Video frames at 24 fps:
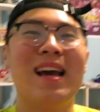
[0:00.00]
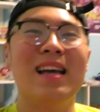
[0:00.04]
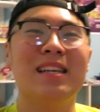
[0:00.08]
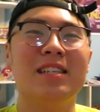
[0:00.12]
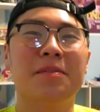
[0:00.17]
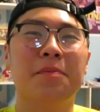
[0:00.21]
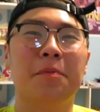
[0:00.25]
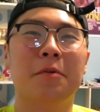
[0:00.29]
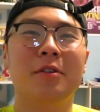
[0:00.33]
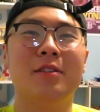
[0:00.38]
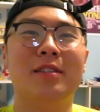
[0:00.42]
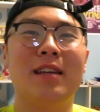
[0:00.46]
guys,
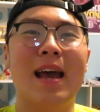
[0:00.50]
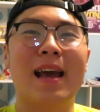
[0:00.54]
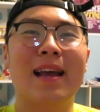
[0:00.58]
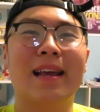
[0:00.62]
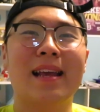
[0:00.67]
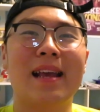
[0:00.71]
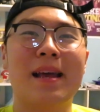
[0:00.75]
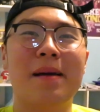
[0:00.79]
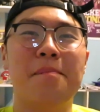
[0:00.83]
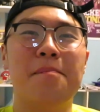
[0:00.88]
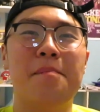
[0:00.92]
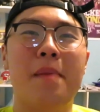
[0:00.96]
it's your boy
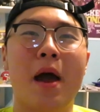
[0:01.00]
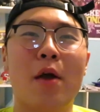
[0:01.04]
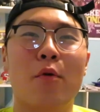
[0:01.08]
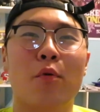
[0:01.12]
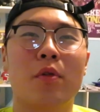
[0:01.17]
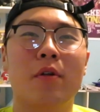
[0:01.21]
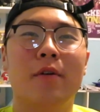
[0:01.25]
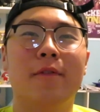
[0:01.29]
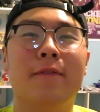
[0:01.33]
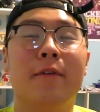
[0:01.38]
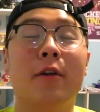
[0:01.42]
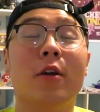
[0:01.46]
Jack and I'm back with
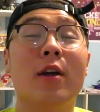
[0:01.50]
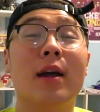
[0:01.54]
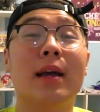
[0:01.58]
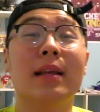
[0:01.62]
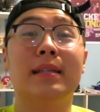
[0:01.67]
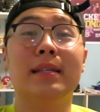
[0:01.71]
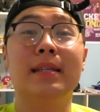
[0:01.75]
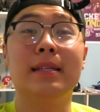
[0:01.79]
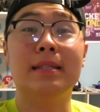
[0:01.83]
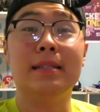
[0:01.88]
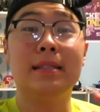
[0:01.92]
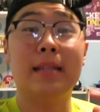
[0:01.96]
another video,
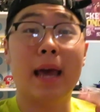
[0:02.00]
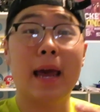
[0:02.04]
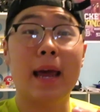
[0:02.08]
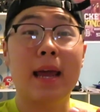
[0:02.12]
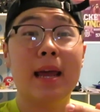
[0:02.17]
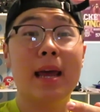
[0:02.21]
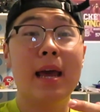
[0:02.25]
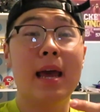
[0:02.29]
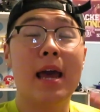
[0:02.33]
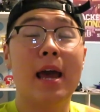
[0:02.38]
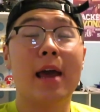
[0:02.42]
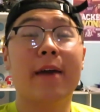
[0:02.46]
and
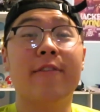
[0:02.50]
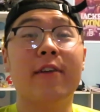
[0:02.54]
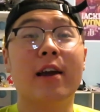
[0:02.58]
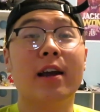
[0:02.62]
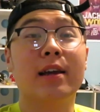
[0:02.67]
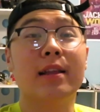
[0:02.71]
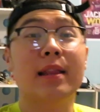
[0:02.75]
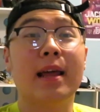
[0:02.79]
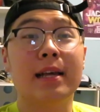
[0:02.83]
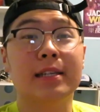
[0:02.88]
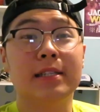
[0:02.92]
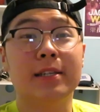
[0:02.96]
today, if y'all
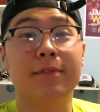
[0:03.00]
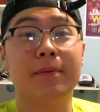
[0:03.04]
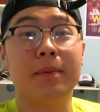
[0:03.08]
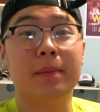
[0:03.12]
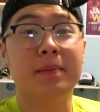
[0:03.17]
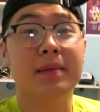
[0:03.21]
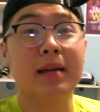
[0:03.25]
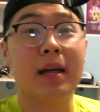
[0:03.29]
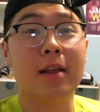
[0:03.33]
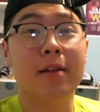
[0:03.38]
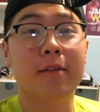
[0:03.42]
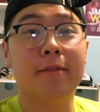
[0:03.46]
cannot see from
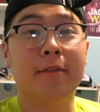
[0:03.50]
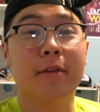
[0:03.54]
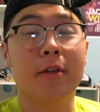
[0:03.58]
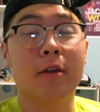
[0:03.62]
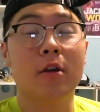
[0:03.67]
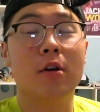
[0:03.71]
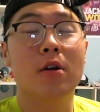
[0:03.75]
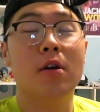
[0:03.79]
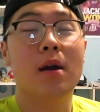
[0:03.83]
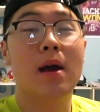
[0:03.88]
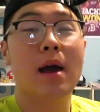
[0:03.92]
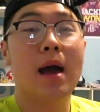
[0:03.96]
the title of the
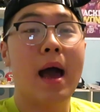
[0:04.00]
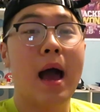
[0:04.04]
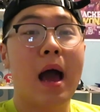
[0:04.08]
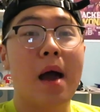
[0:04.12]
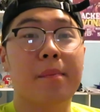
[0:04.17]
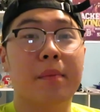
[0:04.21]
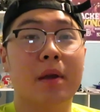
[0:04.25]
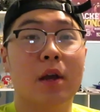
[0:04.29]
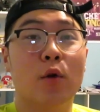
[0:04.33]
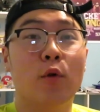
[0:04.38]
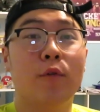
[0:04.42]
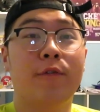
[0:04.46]
video,
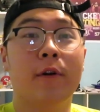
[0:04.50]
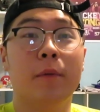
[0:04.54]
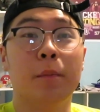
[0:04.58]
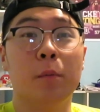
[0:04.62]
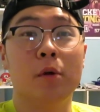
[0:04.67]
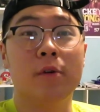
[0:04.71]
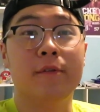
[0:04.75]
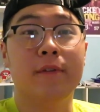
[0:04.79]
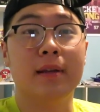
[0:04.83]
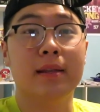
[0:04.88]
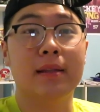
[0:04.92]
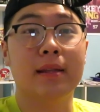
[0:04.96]
I'm here with a
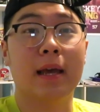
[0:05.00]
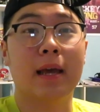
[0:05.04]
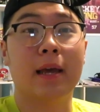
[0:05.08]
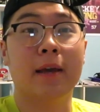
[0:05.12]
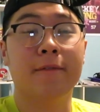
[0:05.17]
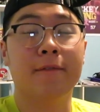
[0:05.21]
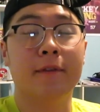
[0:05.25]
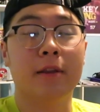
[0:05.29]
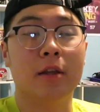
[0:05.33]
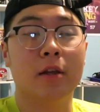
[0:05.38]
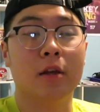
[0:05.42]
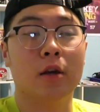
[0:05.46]
move-in
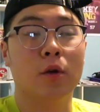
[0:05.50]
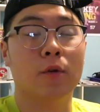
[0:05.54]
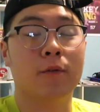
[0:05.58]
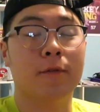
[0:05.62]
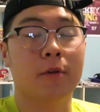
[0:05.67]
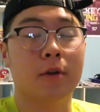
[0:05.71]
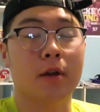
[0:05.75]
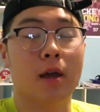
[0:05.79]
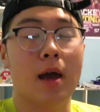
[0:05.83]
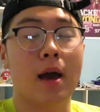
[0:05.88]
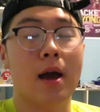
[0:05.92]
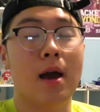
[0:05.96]
day video
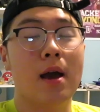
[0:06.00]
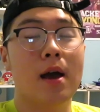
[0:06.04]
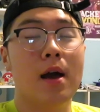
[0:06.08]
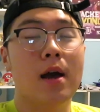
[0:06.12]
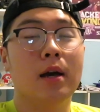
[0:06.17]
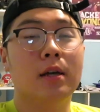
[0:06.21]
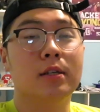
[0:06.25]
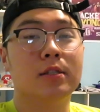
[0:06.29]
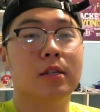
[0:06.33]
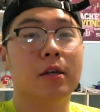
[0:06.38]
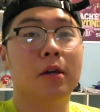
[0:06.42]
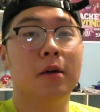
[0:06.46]
for y'all.
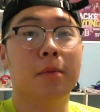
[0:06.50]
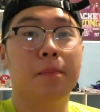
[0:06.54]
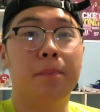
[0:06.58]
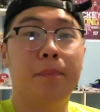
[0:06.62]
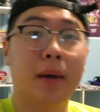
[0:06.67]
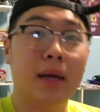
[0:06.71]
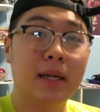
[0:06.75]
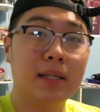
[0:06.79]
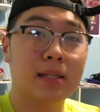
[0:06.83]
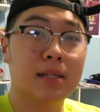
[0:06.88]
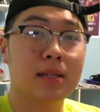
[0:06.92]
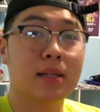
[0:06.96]
So
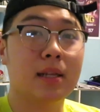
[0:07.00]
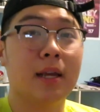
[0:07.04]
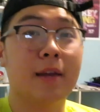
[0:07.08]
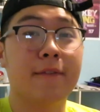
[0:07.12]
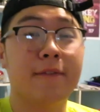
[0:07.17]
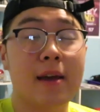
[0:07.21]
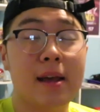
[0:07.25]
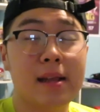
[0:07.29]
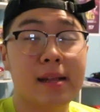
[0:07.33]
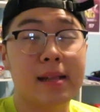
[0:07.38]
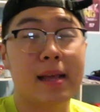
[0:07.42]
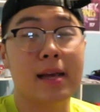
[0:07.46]
basically,
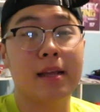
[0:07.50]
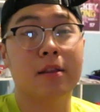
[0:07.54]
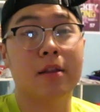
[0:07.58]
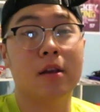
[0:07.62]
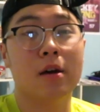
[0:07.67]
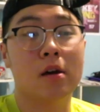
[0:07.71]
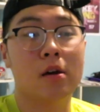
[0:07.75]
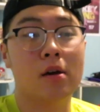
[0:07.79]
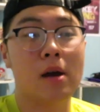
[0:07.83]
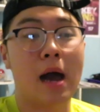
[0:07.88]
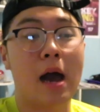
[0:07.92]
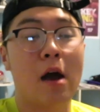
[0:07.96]
if y'all did not
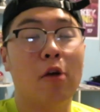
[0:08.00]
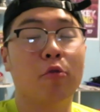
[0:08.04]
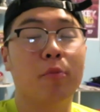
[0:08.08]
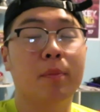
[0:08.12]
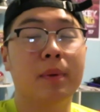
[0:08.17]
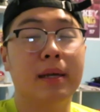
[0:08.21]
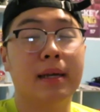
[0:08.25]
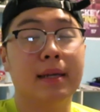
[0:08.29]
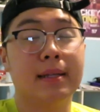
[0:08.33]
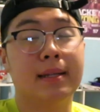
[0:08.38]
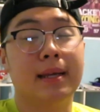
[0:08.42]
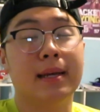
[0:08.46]
know, I will
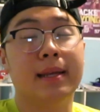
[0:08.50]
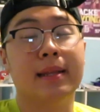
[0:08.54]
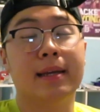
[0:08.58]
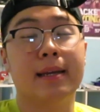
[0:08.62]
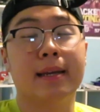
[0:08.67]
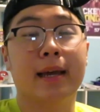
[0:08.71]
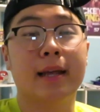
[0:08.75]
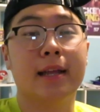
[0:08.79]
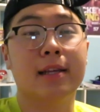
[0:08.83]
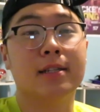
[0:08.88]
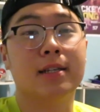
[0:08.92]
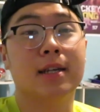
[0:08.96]
be attending
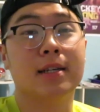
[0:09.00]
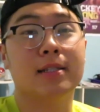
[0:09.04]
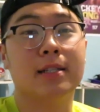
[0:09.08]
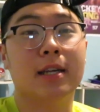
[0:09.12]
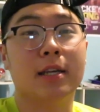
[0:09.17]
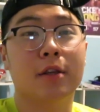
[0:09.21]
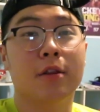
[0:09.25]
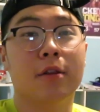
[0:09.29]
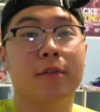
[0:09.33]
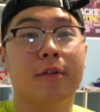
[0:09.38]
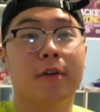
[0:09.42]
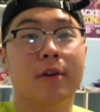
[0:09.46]
Kennesaw
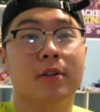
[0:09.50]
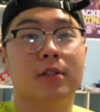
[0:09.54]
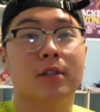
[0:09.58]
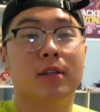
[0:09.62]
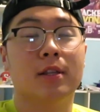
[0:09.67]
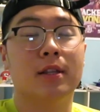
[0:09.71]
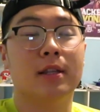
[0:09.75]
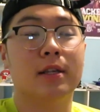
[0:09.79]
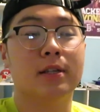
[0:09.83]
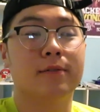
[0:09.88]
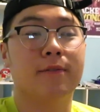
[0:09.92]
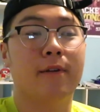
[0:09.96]
State
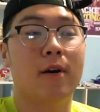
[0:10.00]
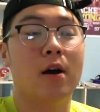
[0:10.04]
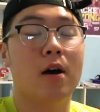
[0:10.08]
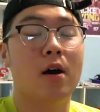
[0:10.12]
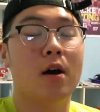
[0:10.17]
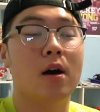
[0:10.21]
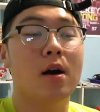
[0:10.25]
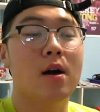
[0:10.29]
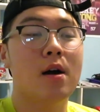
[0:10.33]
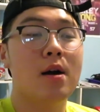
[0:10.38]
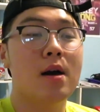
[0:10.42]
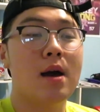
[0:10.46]
University this
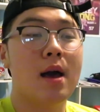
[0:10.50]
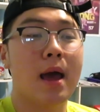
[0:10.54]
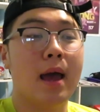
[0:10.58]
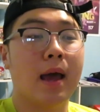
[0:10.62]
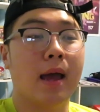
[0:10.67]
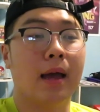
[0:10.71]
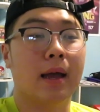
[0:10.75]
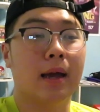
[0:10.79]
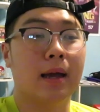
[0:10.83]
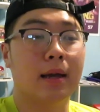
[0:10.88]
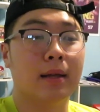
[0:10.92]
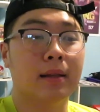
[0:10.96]
fall,
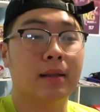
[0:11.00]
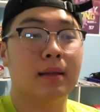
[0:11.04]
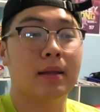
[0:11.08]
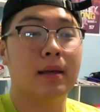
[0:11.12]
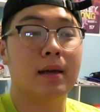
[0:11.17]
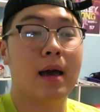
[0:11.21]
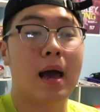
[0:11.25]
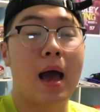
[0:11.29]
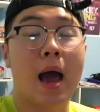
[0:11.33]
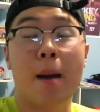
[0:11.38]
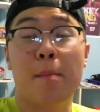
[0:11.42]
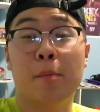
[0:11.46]
and
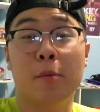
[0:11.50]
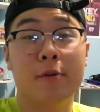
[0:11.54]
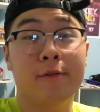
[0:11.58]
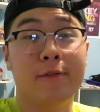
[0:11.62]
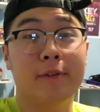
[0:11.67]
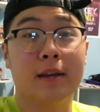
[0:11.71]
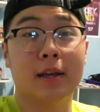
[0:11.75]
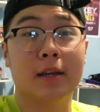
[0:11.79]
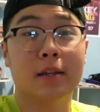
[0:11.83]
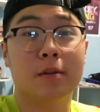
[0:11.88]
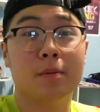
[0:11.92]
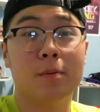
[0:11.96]
I'm
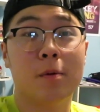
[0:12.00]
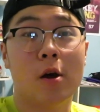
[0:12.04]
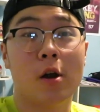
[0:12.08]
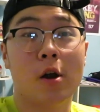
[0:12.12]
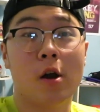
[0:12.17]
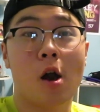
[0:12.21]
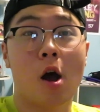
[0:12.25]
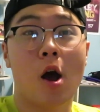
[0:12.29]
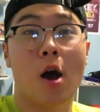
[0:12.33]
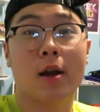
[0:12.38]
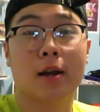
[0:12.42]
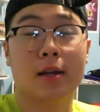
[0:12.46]
moving in
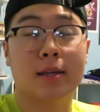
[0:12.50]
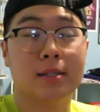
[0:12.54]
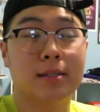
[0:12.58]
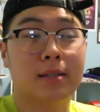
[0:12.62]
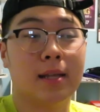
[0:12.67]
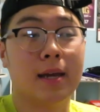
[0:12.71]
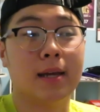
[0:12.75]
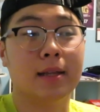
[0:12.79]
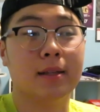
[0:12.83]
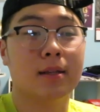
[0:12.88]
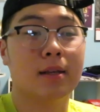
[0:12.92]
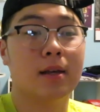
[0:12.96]
tomorrow, August
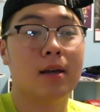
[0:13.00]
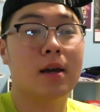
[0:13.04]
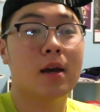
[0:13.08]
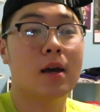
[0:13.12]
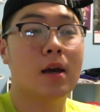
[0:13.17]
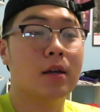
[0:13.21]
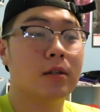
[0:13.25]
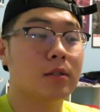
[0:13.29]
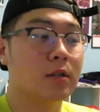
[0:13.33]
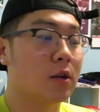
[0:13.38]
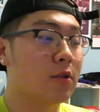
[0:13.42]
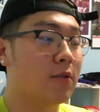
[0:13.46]
10th.
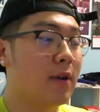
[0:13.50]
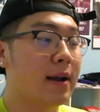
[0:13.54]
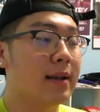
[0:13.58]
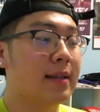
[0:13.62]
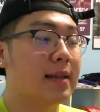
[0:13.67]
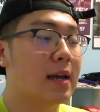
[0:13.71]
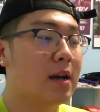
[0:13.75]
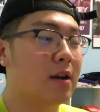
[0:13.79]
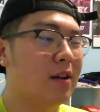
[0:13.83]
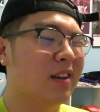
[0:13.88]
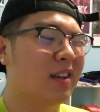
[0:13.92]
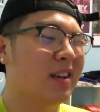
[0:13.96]
So right
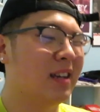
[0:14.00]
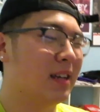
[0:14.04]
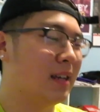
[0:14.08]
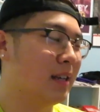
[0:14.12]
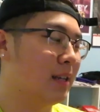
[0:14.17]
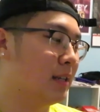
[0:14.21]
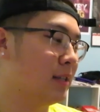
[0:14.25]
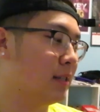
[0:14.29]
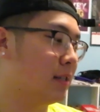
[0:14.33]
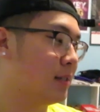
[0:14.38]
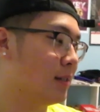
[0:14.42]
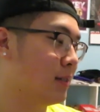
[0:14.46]
now
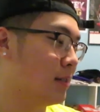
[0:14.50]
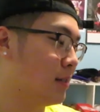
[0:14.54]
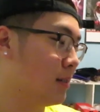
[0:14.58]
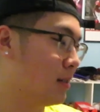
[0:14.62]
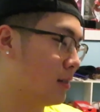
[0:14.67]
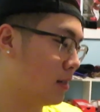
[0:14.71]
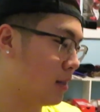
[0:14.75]
it's